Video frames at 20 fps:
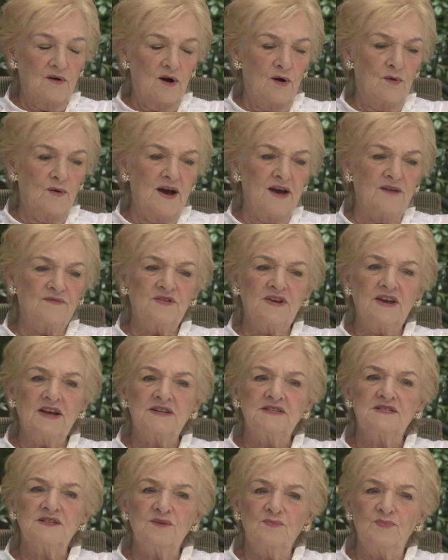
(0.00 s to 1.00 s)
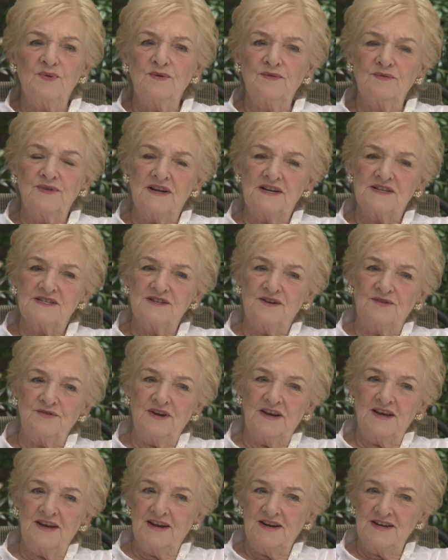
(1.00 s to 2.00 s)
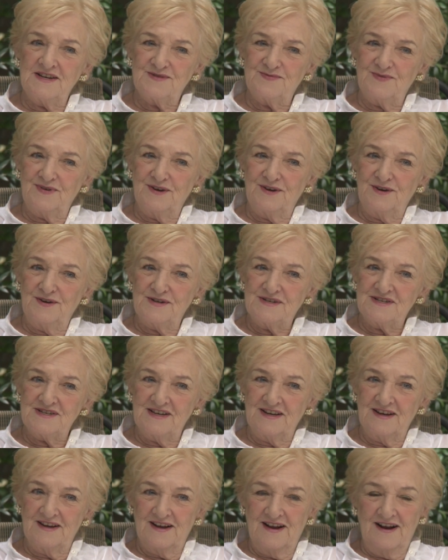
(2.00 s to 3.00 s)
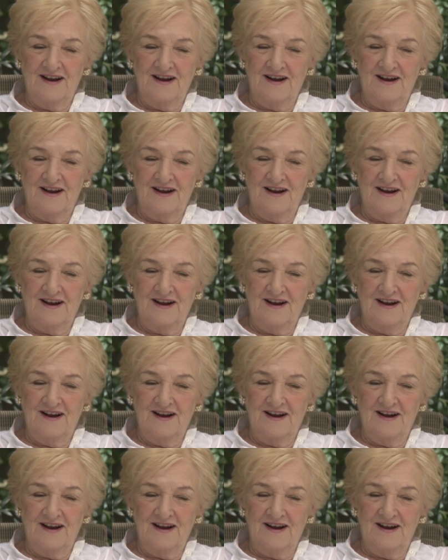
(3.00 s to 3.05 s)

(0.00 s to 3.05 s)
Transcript: "Oh, I have to get to the building, Sonia Heaney's rehearsing."